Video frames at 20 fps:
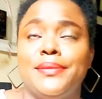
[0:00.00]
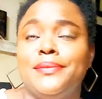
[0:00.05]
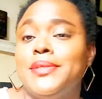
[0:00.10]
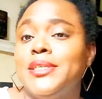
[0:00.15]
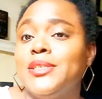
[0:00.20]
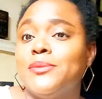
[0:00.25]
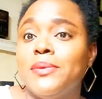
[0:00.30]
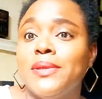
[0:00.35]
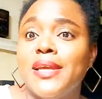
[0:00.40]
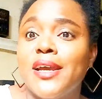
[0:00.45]

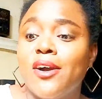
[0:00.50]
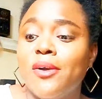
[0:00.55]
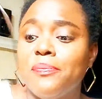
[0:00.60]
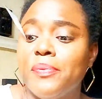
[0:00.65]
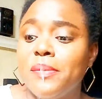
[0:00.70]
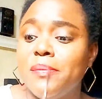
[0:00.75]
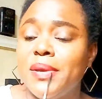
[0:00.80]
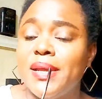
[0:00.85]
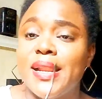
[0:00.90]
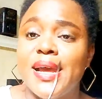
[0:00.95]
it's been
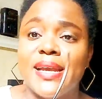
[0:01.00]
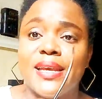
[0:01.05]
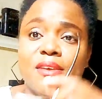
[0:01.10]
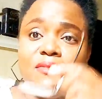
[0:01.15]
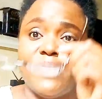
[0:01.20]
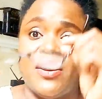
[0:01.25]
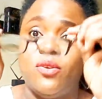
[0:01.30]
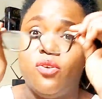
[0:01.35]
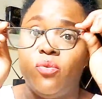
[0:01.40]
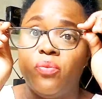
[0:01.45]
helping me. Like if
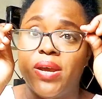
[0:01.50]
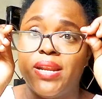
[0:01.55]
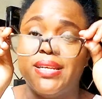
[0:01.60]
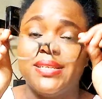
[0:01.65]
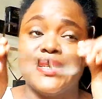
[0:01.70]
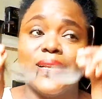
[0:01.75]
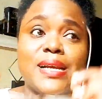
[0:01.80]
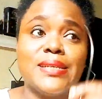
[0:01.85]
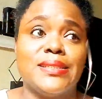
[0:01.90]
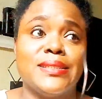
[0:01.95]
I don't wear
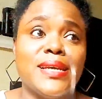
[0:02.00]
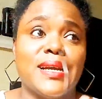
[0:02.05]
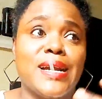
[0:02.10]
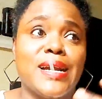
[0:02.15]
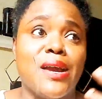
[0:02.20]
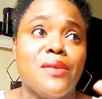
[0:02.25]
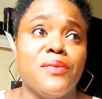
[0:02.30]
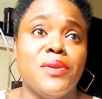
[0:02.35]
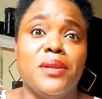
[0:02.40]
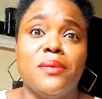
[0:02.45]
these glasses, I
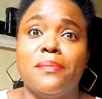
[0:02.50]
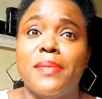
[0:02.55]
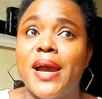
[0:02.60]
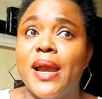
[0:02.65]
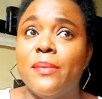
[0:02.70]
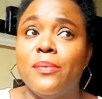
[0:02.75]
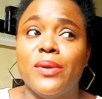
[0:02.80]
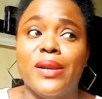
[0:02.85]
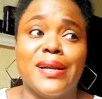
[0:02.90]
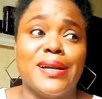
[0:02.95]
can't read the
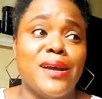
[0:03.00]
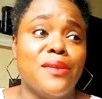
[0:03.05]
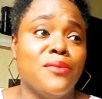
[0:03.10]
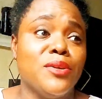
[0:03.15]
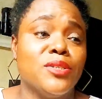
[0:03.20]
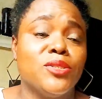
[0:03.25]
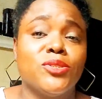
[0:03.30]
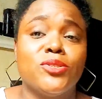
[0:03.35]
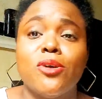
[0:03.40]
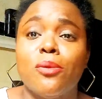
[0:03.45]
Bible, I can't
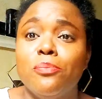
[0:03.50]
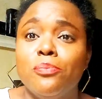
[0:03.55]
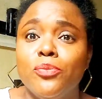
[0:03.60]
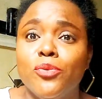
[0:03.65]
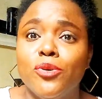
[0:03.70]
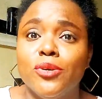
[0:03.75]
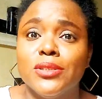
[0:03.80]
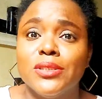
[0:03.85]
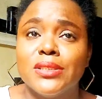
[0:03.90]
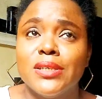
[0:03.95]
read some
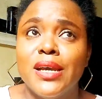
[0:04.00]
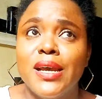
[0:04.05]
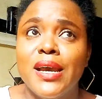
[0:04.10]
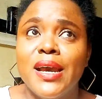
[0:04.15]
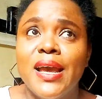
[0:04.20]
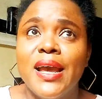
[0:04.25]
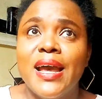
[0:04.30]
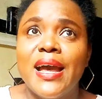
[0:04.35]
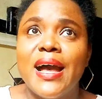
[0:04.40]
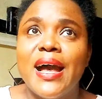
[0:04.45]
books,
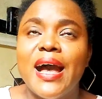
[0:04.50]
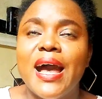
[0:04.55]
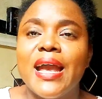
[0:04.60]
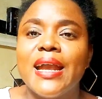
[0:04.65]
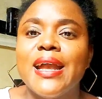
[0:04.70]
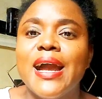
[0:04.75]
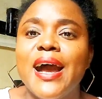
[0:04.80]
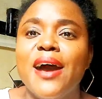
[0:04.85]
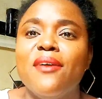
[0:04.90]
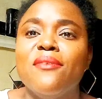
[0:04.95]
I
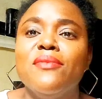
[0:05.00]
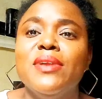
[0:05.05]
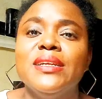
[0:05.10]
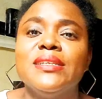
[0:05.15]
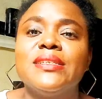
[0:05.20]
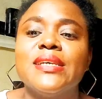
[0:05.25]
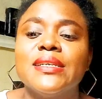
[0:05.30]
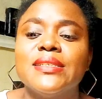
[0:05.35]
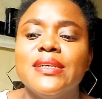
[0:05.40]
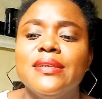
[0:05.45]
can't read
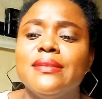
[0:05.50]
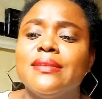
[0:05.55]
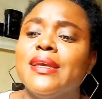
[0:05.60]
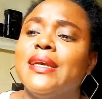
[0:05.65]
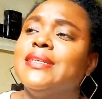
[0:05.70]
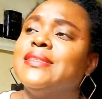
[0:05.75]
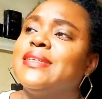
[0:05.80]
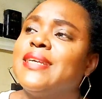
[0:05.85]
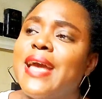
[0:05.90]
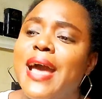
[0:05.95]
certain
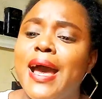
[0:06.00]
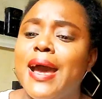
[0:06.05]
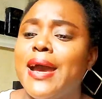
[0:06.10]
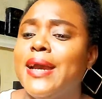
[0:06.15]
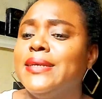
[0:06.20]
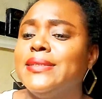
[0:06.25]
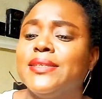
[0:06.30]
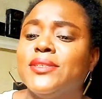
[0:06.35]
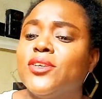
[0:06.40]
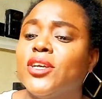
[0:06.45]
things.
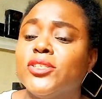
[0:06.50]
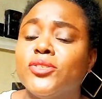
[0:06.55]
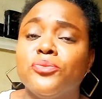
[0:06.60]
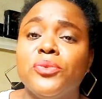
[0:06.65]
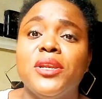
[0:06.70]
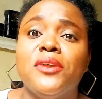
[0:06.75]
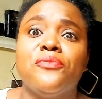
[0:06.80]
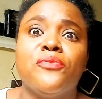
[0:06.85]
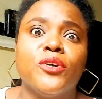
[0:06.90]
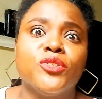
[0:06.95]
Guys, it's just
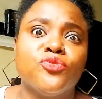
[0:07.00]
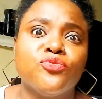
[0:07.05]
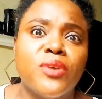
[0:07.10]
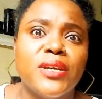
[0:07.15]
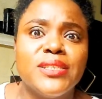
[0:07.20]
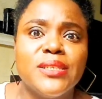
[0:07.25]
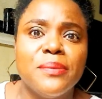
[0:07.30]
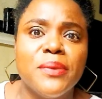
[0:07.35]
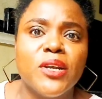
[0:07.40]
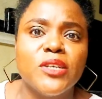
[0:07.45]
really
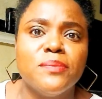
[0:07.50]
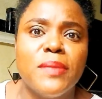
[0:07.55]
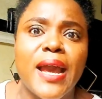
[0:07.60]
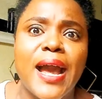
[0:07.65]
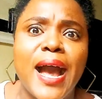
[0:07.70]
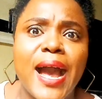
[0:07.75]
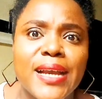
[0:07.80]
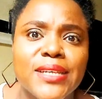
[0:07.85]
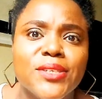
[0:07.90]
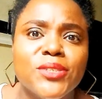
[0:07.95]
frustrating because my
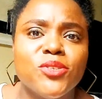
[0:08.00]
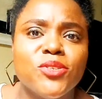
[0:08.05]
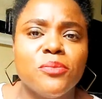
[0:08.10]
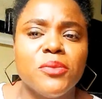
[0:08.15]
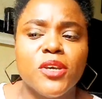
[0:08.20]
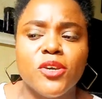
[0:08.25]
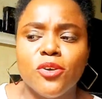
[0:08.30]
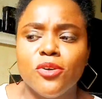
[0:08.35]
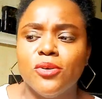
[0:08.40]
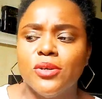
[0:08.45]
eyes used to be
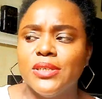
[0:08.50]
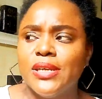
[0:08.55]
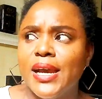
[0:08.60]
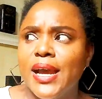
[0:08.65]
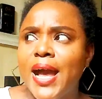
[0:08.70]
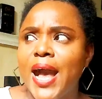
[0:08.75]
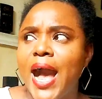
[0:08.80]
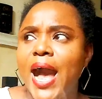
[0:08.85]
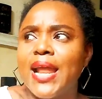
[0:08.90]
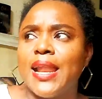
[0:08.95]
good.
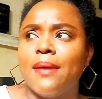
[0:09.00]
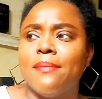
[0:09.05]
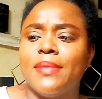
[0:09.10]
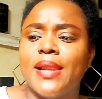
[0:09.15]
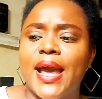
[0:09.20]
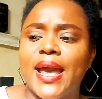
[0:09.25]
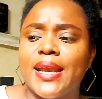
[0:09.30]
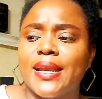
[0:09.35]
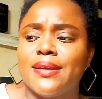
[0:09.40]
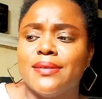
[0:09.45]
And I'm
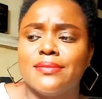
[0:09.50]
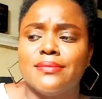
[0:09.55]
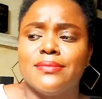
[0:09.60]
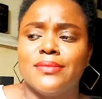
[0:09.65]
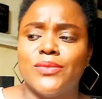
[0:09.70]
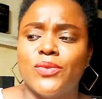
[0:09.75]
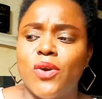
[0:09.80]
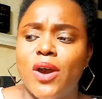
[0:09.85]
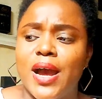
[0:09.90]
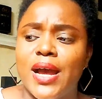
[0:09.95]

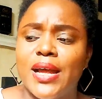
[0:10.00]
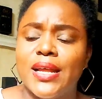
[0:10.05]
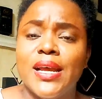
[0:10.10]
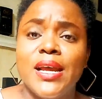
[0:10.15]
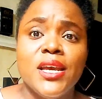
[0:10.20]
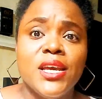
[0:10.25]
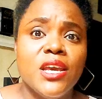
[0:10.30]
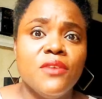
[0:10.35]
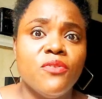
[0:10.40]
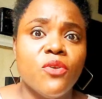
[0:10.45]
like, what?
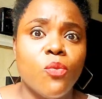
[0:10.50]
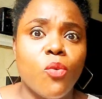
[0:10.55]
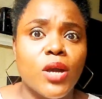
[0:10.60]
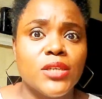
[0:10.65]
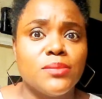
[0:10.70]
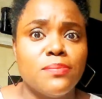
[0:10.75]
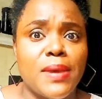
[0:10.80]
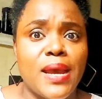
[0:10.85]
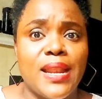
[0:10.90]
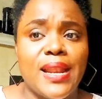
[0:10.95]
If you
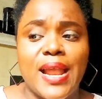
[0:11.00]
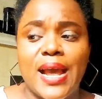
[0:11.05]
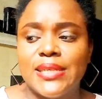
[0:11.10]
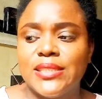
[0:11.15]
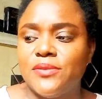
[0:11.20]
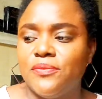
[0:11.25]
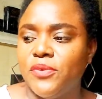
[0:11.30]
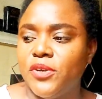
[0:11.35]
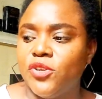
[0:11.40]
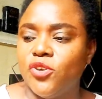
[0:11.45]
watch my
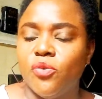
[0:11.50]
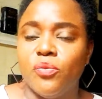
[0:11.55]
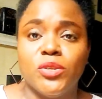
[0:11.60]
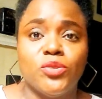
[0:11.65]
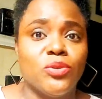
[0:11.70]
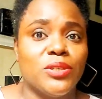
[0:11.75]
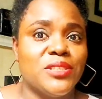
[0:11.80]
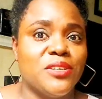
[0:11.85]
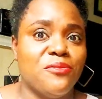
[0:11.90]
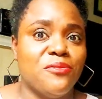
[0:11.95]
last video, which
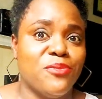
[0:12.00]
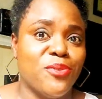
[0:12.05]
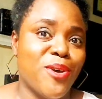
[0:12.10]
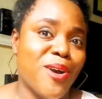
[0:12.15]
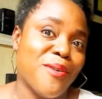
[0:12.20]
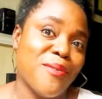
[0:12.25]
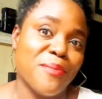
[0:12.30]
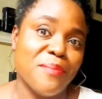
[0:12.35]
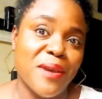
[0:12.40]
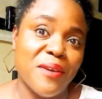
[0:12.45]
was a
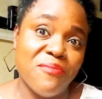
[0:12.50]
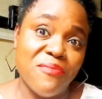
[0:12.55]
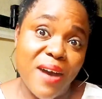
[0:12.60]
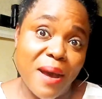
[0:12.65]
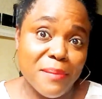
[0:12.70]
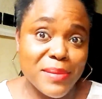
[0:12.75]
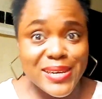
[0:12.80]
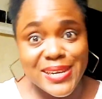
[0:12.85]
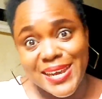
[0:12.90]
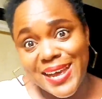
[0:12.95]
vlog with my
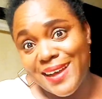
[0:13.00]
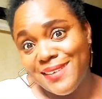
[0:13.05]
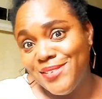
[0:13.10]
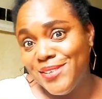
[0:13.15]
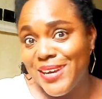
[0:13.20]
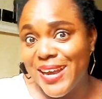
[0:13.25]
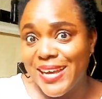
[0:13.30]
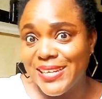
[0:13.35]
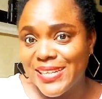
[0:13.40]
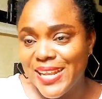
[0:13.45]
family, you
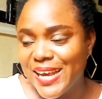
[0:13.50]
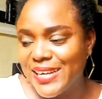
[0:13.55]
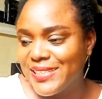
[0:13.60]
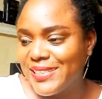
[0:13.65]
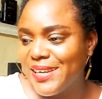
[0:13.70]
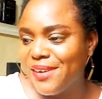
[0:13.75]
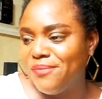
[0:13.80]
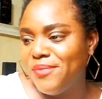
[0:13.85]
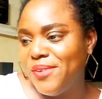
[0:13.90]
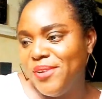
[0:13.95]
guys liked
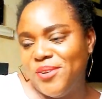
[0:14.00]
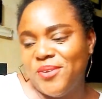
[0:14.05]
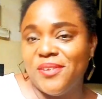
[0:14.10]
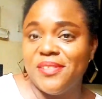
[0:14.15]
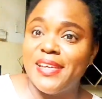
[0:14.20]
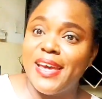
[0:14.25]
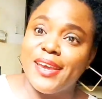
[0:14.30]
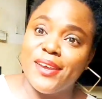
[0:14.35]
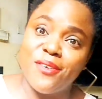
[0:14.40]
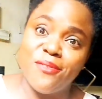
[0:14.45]
that video.
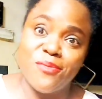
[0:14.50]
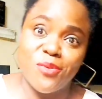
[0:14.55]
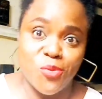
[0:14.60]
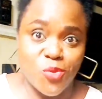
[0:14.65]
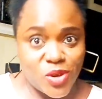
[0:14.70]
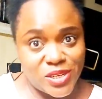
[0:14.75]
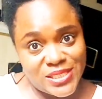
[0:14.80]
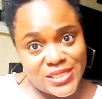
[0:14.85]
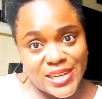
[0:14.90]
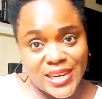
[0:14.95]
Thank you for
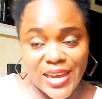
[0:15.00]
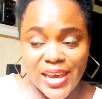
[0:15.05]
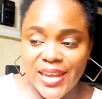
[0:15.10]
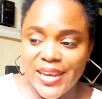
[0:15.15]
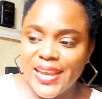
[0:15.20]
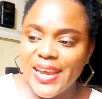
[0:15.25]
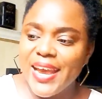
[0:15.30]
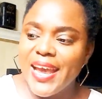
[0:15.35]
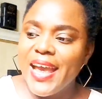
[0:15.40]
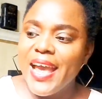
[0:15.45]
watching
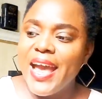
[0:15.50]
it.